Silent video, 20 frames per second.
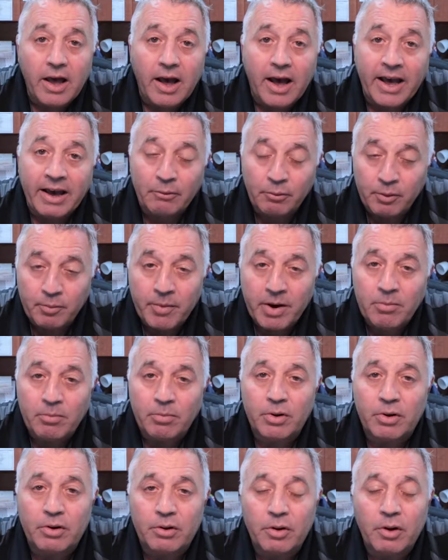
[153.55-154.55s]
I
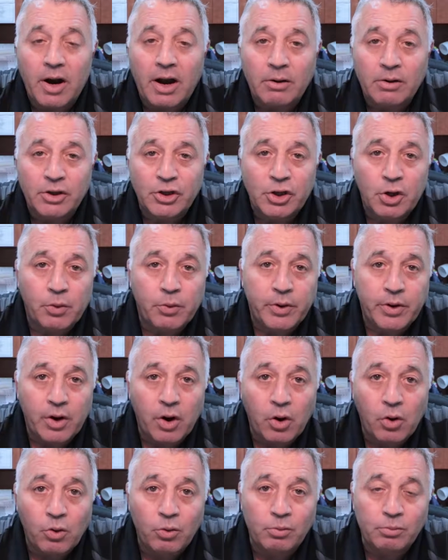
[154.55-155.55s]
remember I was showing
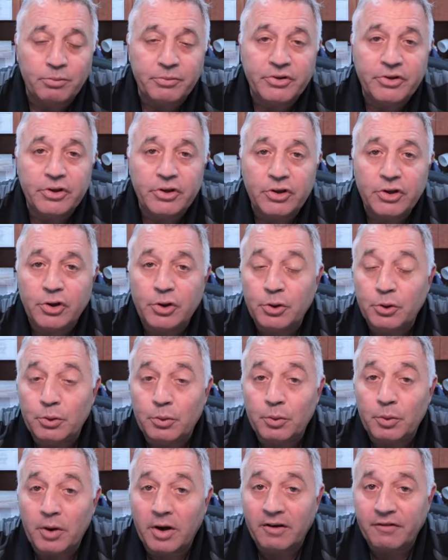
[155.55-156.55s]
homes
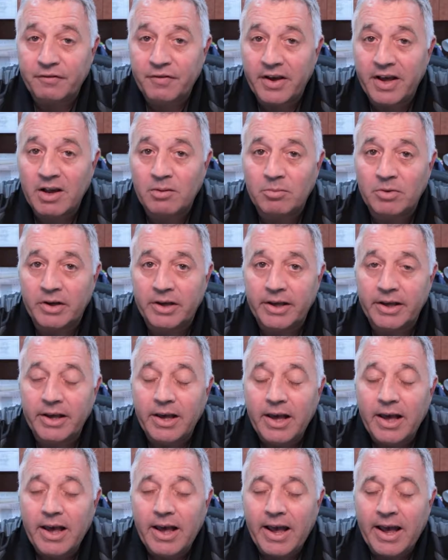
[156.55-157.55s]
to a family,
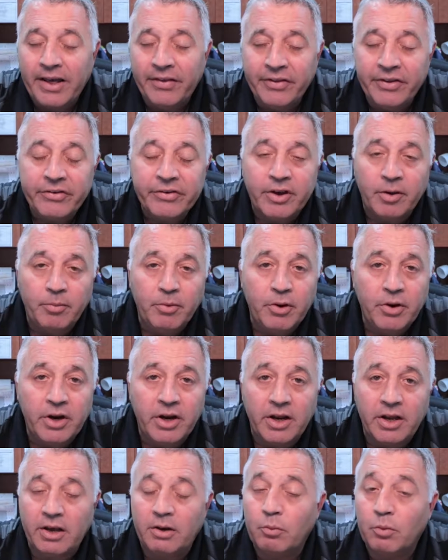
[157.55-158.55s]
and this
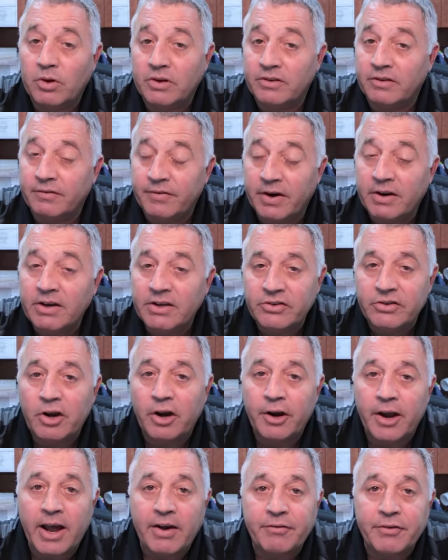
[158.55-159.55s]
community was a very
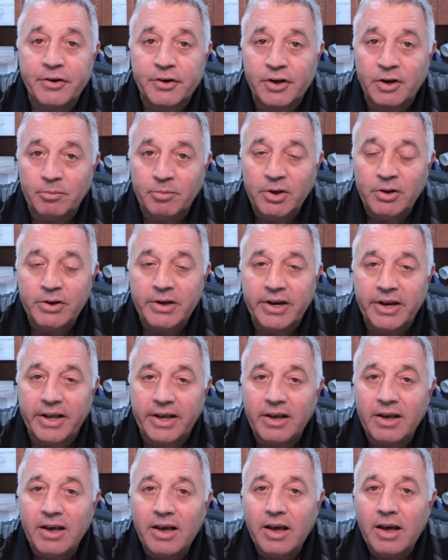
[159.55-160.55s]
sought-after
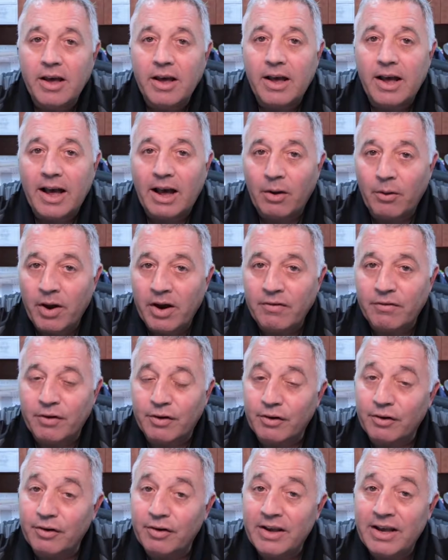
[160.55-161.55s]
community.
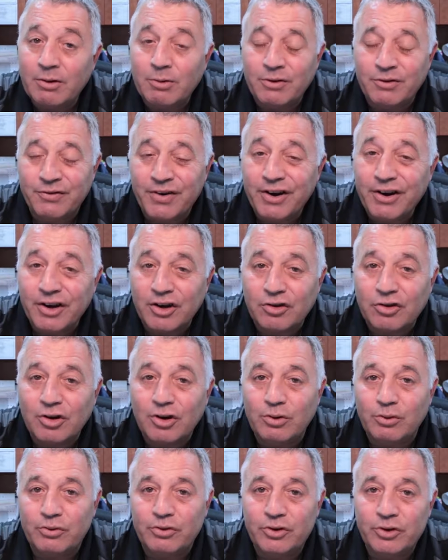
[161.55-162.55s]
However, it was very
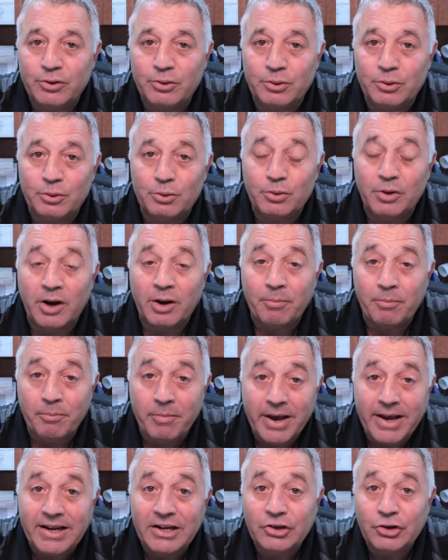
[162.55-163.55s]
close to a
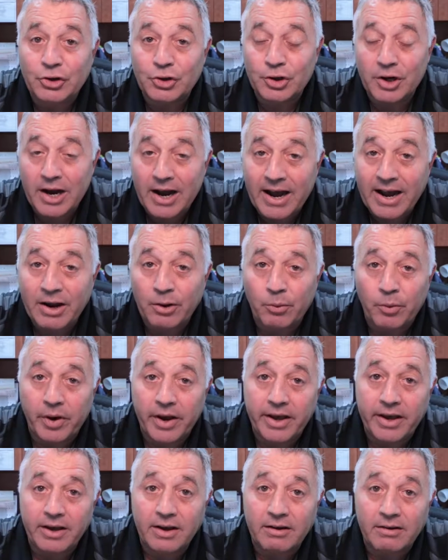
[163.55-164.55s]
major
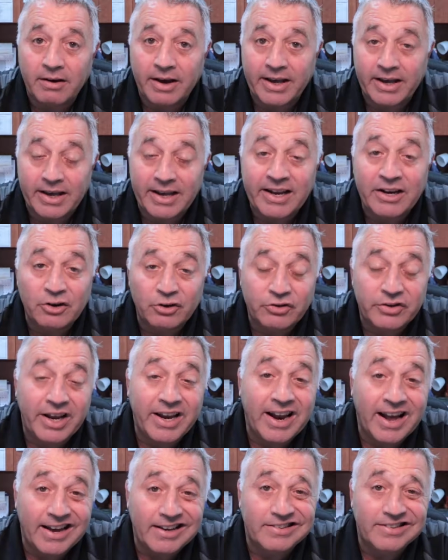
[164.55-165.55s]
highway, like
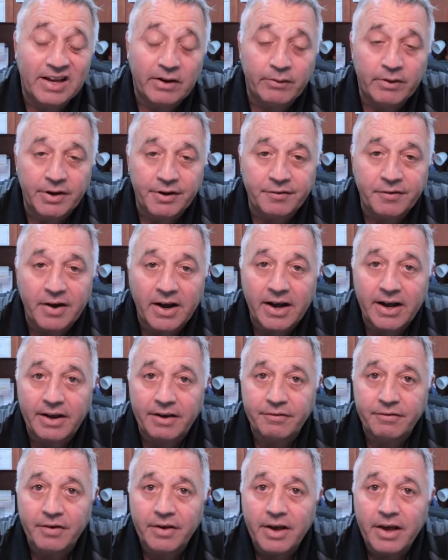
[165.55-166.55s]
Interstate
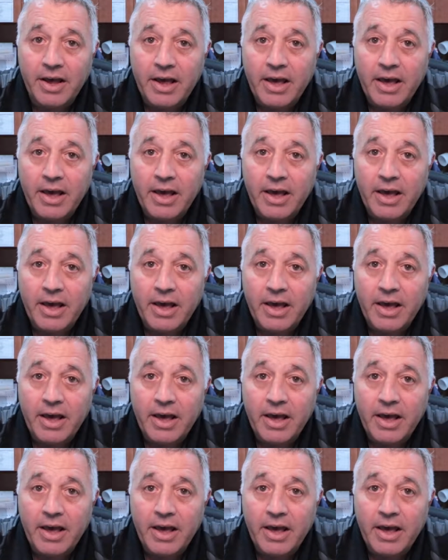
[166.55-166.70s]
I-75.